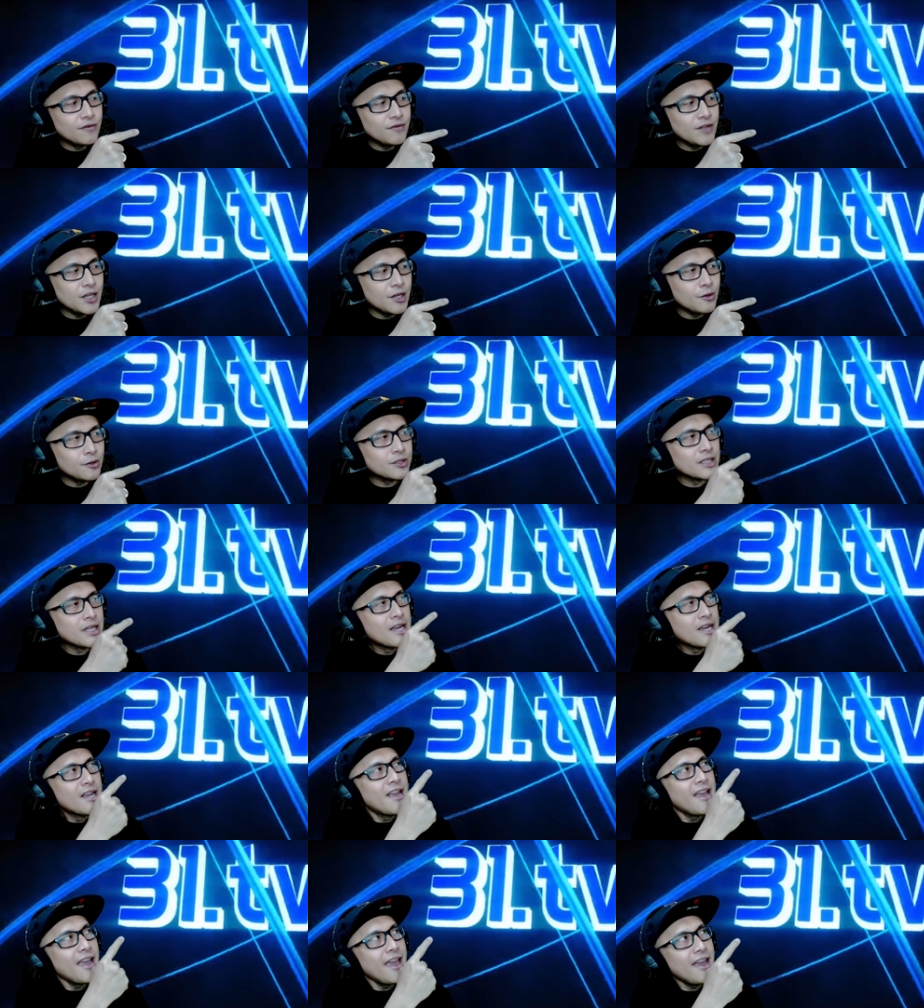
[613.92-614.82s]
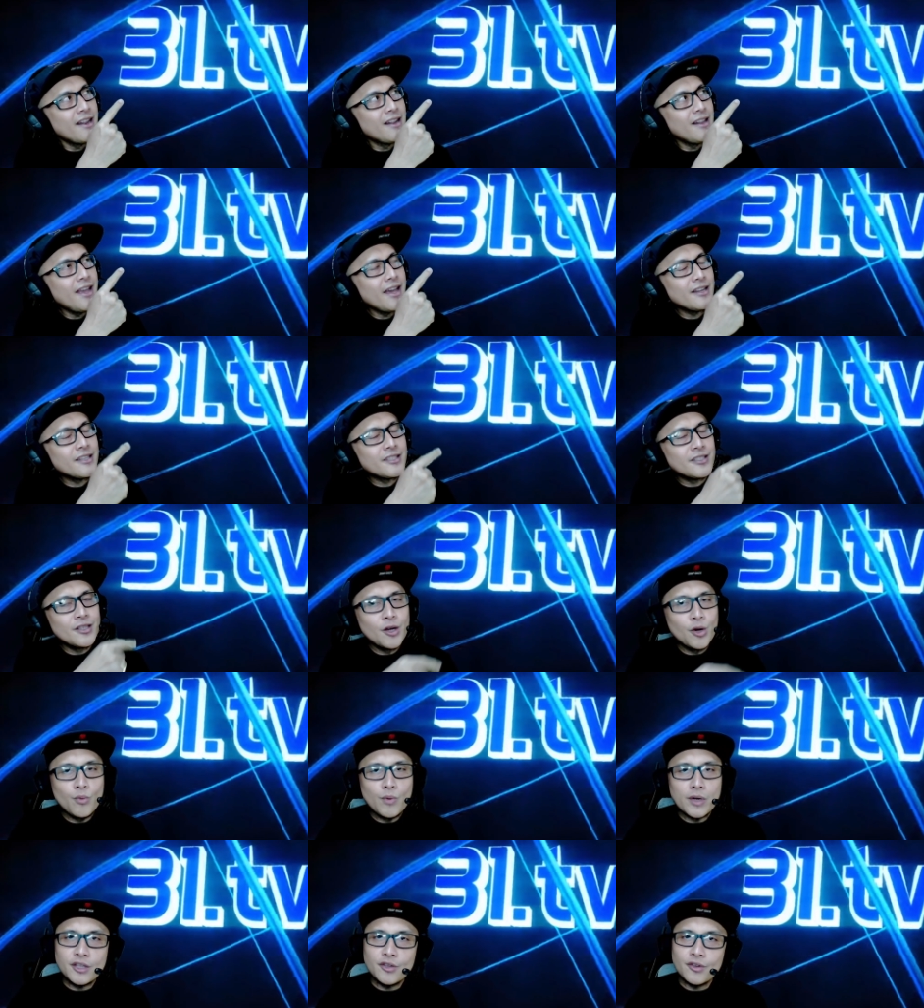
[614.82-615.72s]
videos and let us
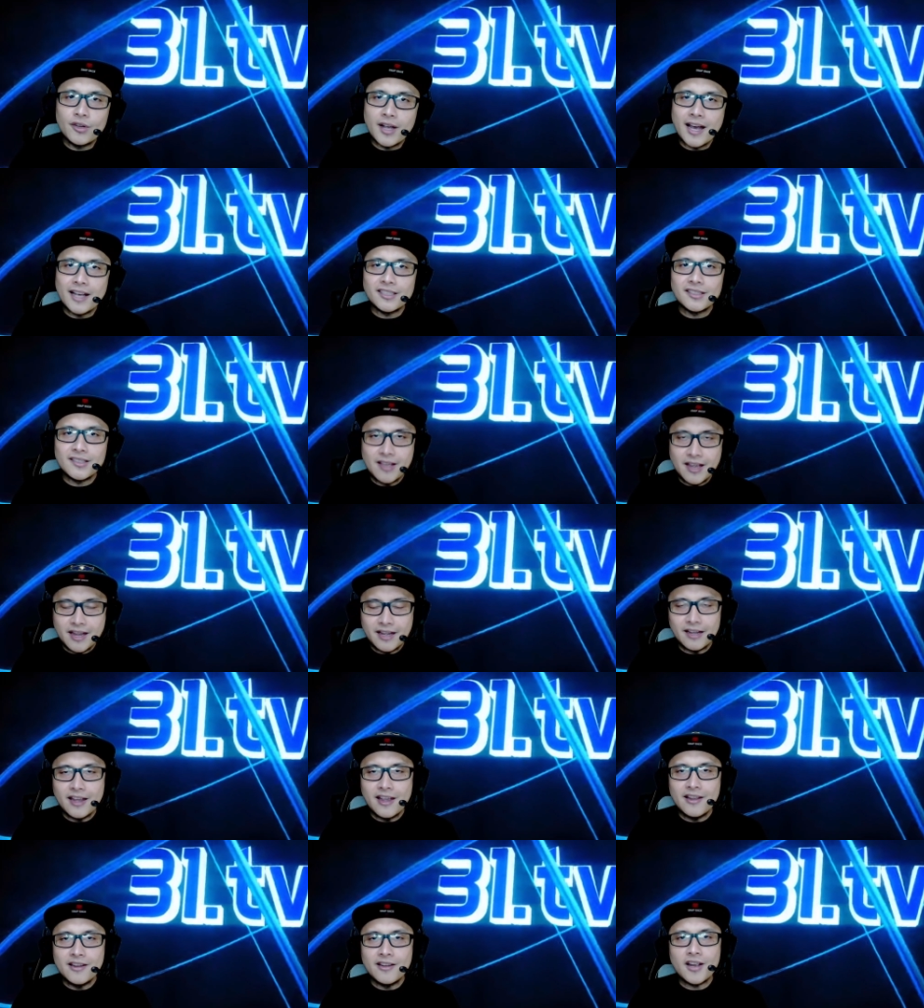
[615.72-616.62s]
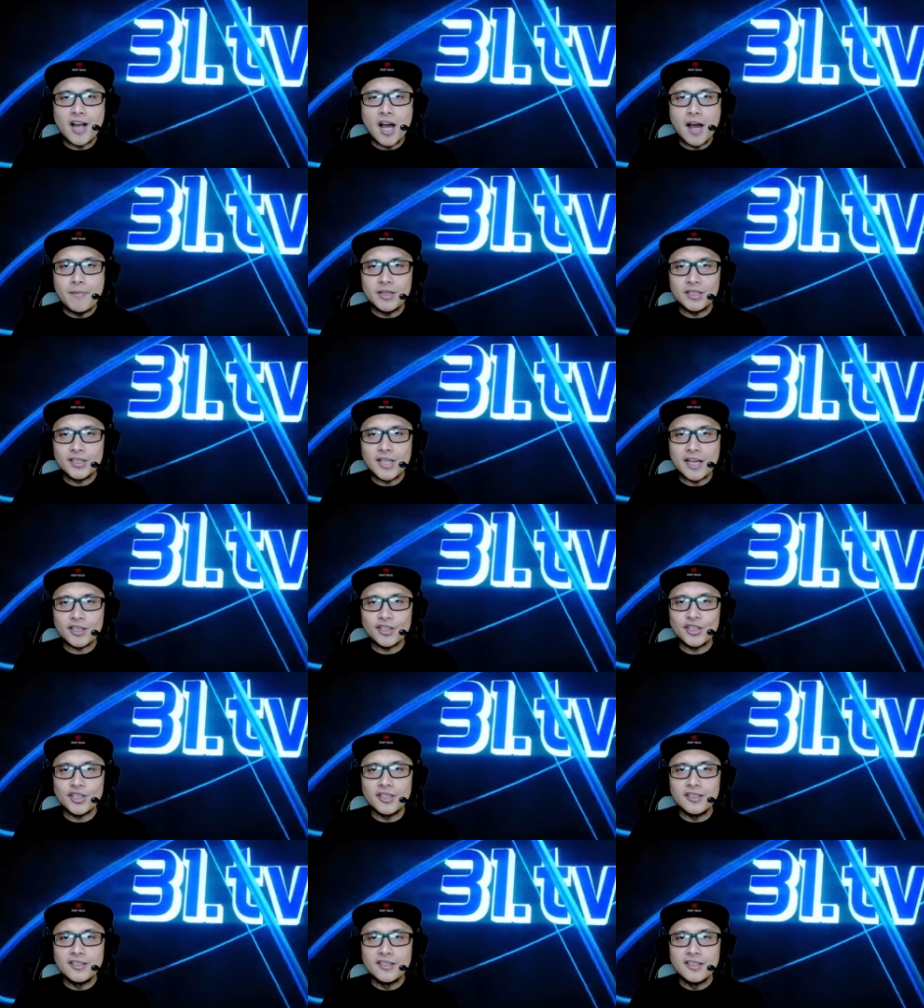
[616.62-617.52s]
know what you guys think in the comment
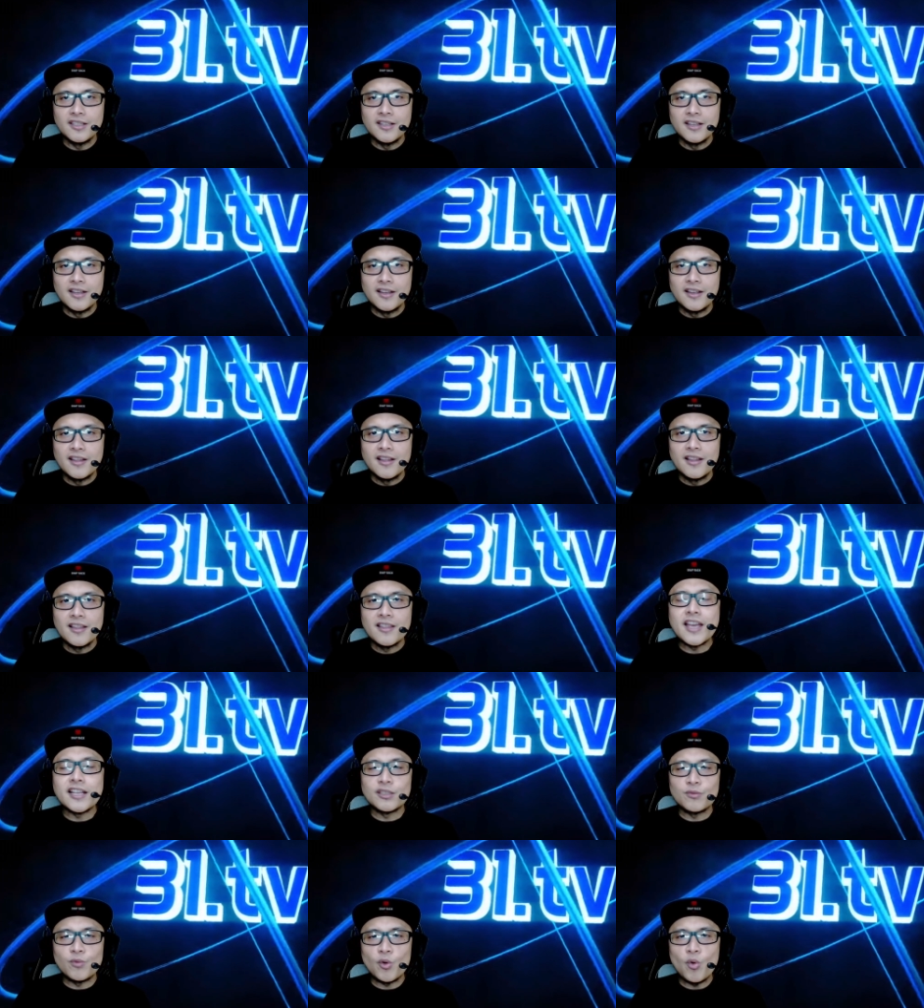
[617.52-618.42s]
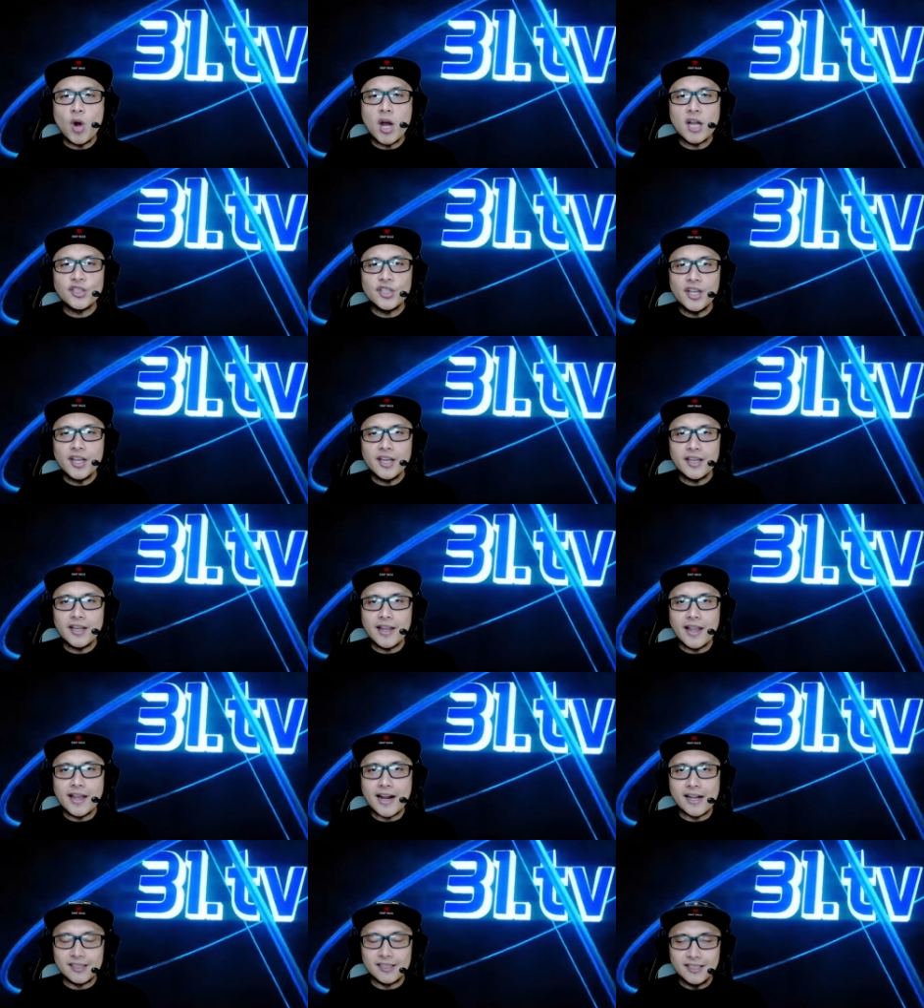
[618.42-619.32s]
section. Thanks for watching
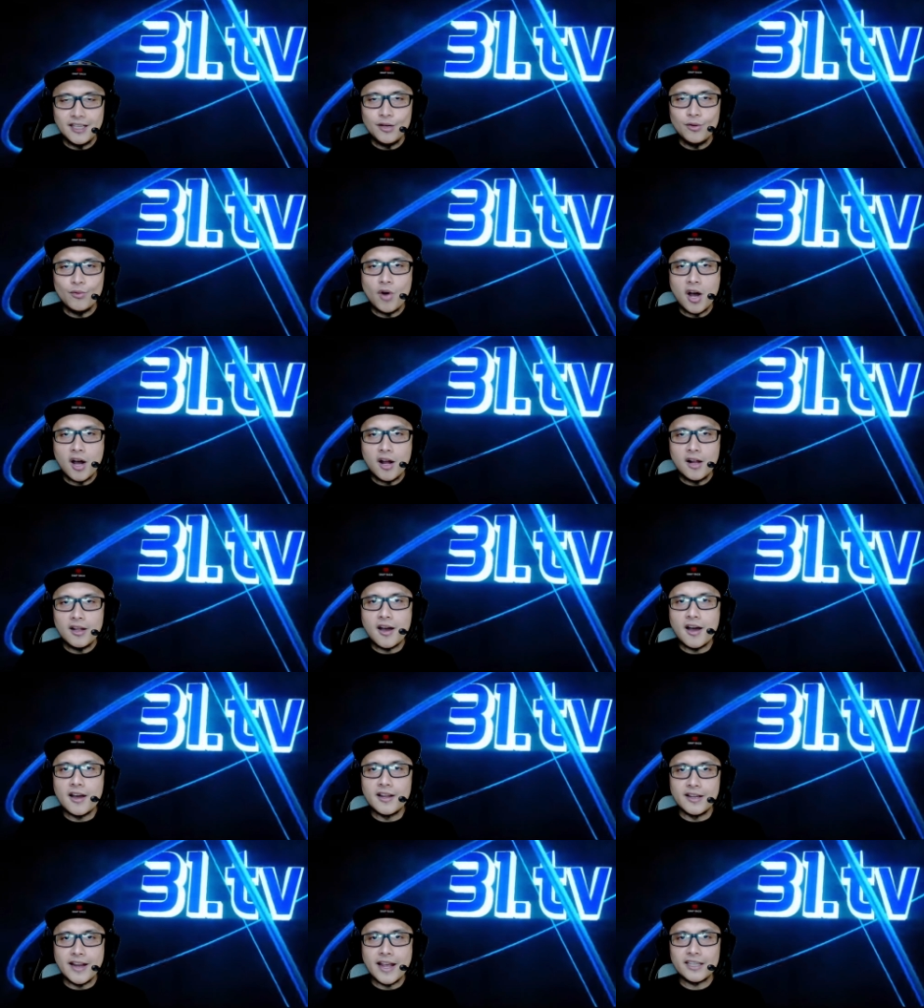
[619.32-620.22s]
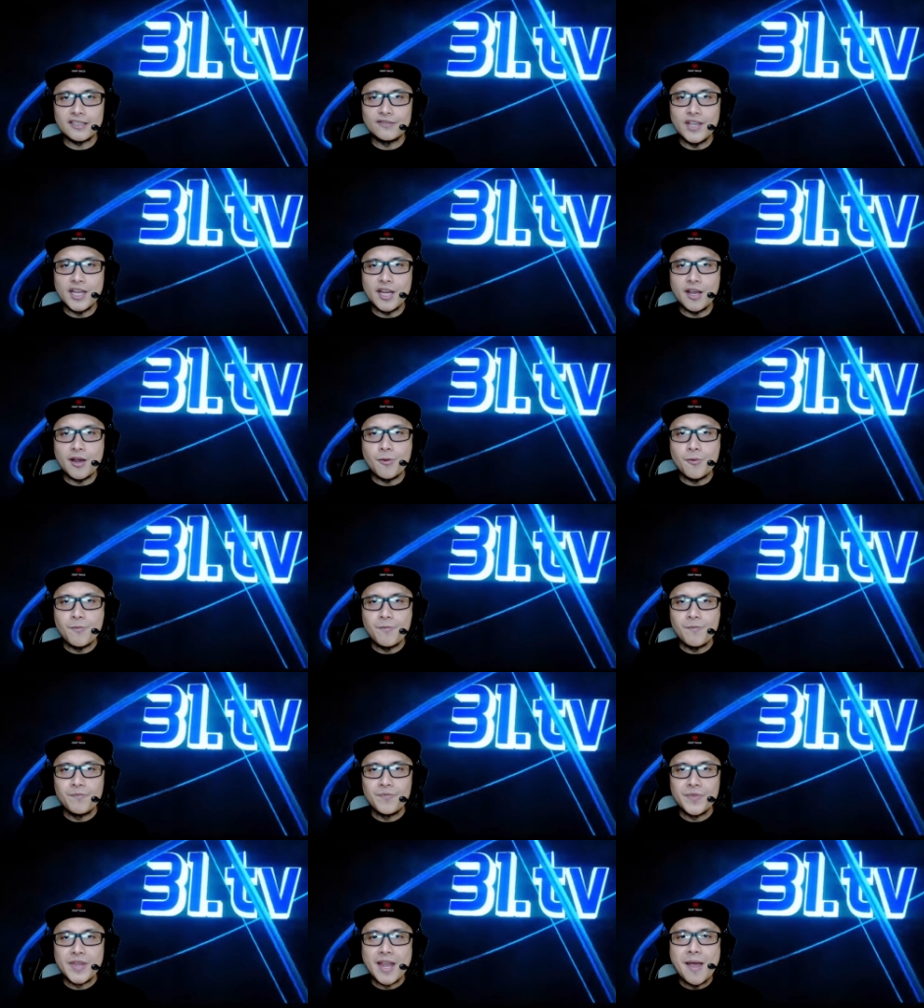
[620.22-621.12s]
and I'll see you all on the next video.
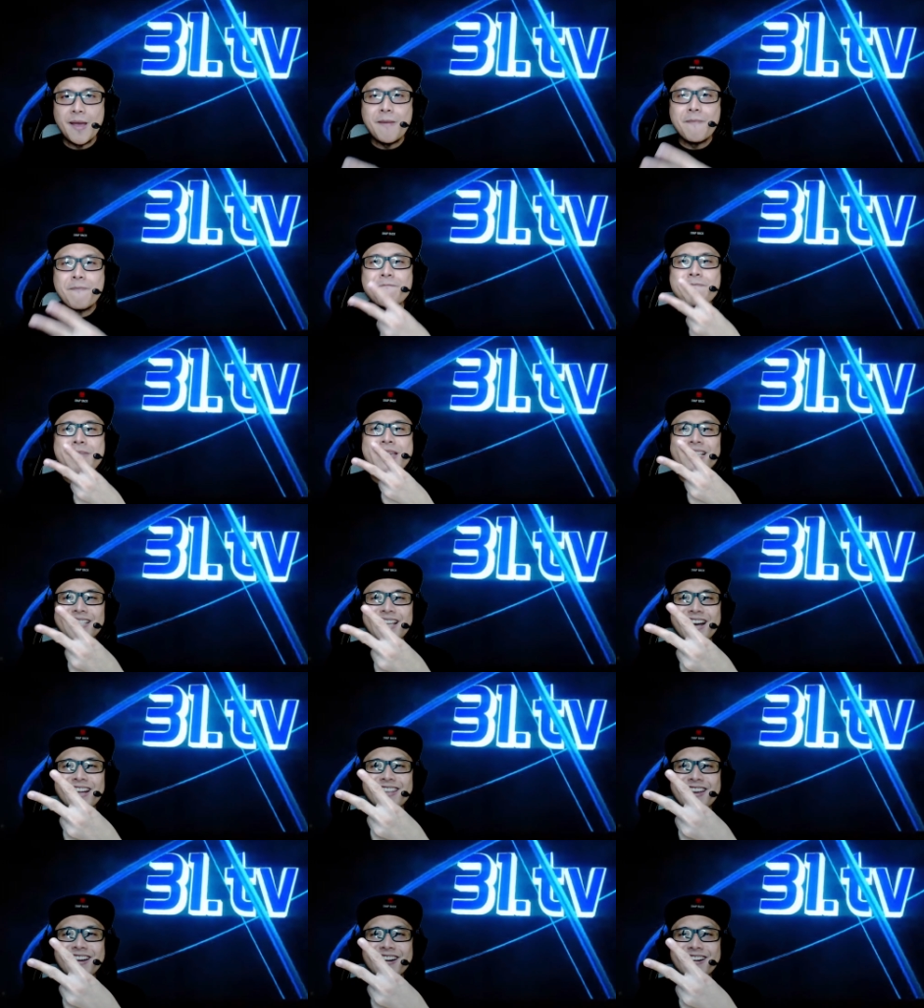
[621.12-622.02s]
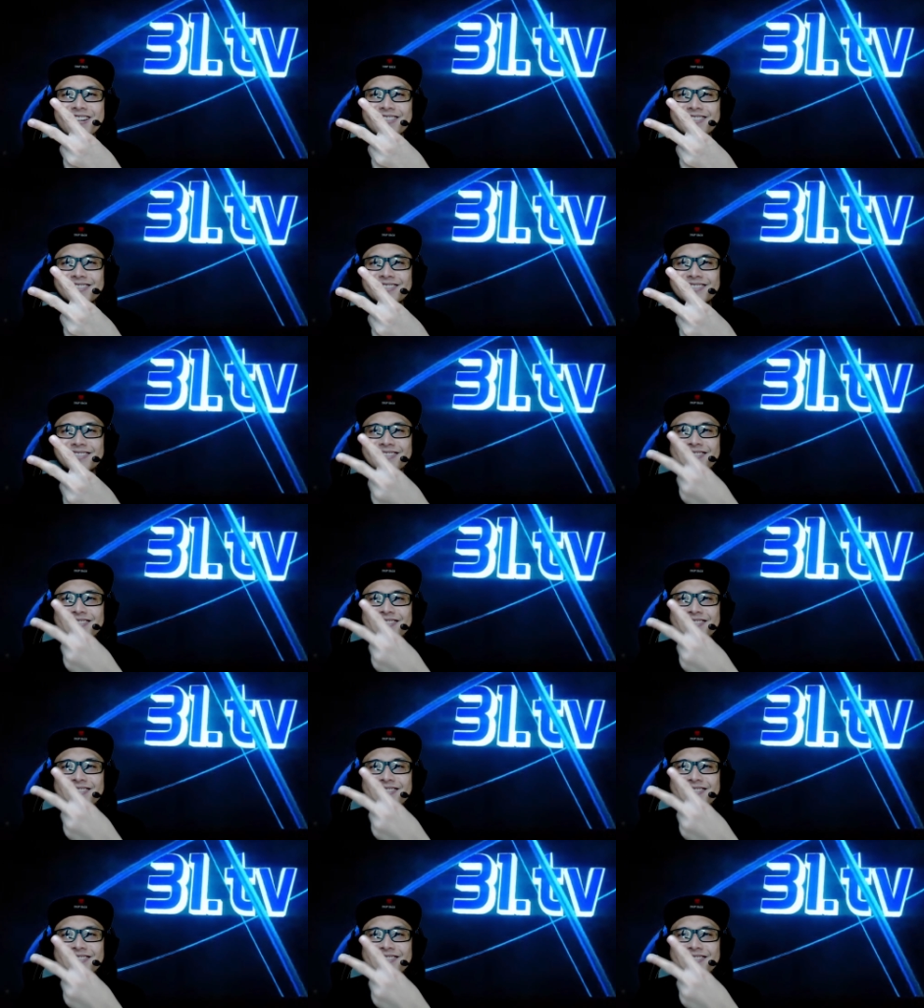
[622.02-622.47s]
Peace out y'all.